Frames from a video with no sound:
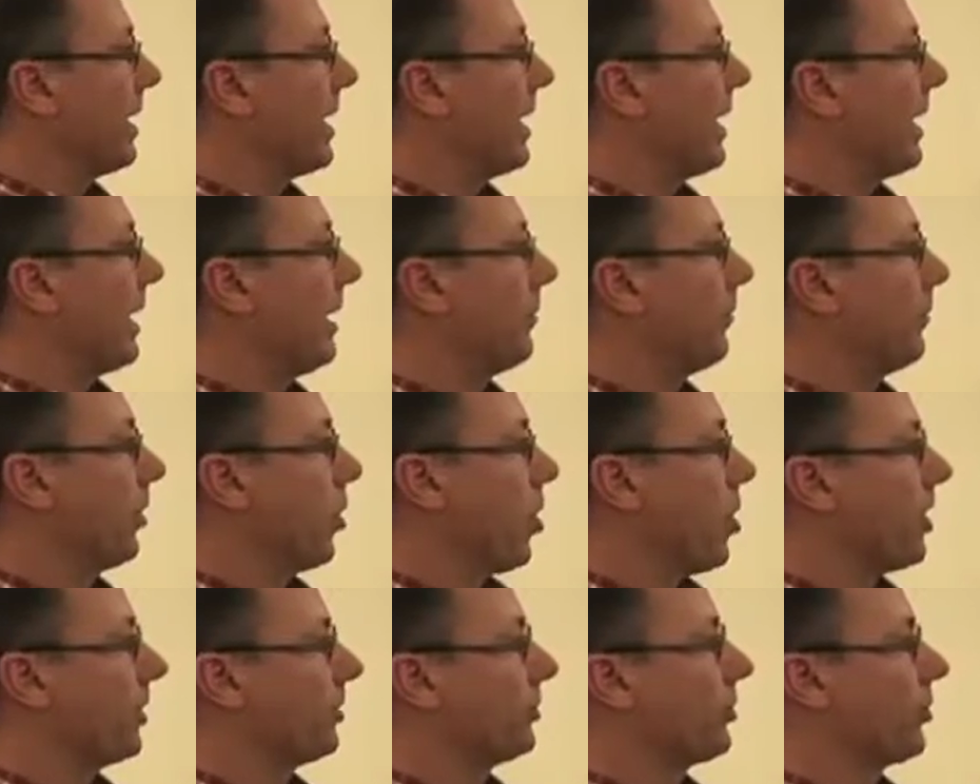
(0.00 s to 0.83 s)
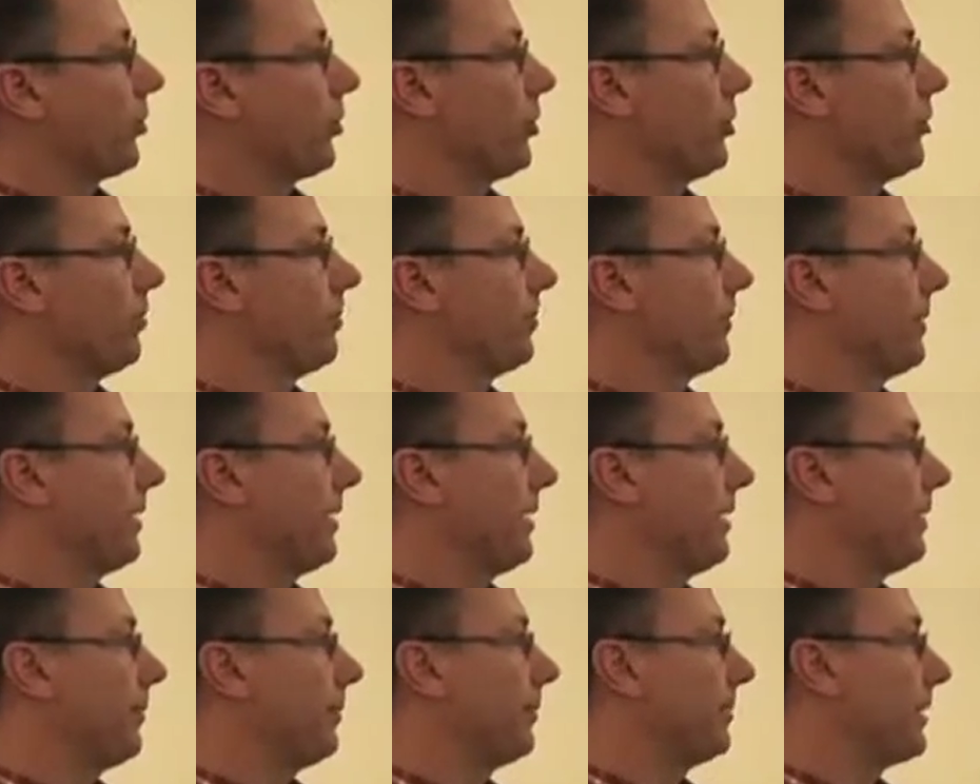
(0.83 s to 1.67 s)

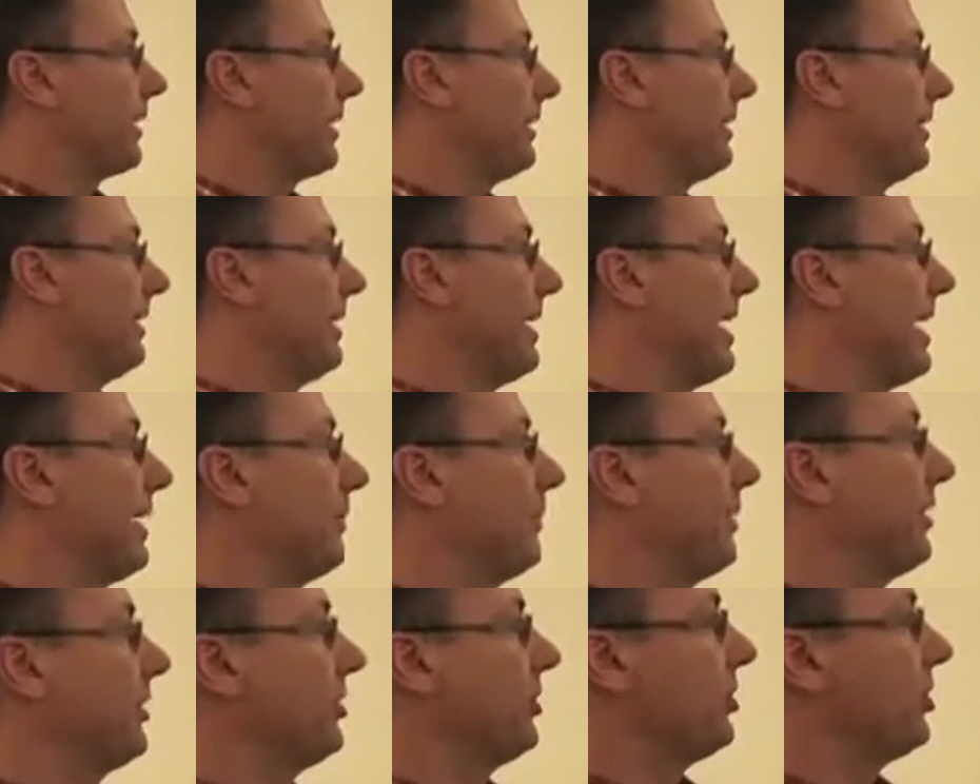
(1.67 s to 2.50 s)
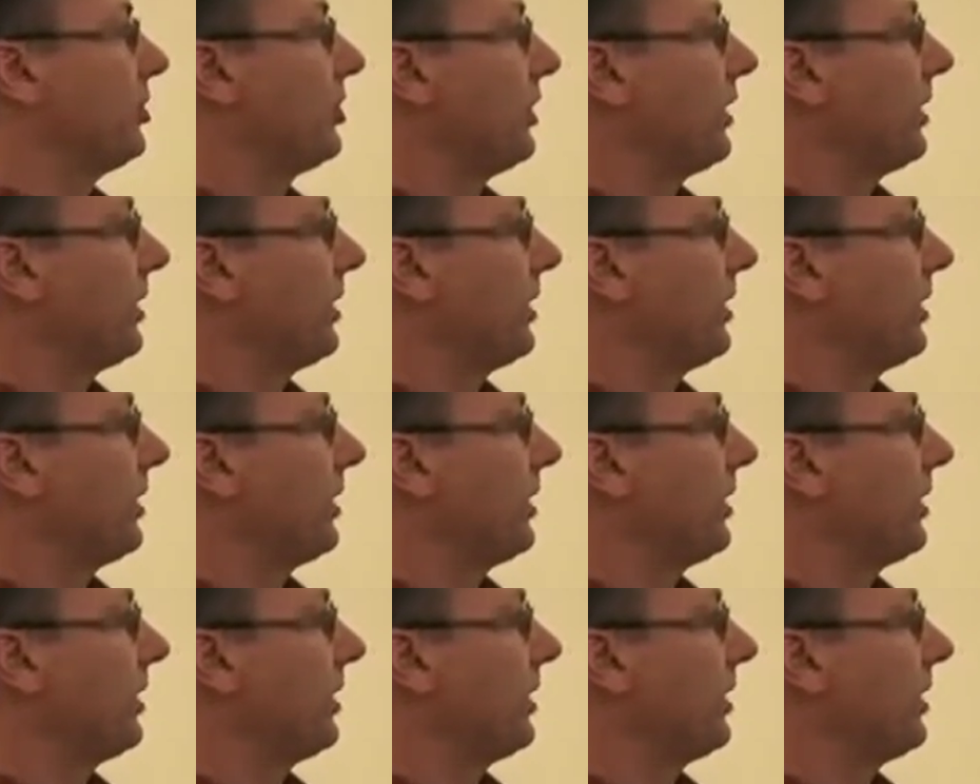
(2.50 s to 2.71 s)
Long-term, kidney damage.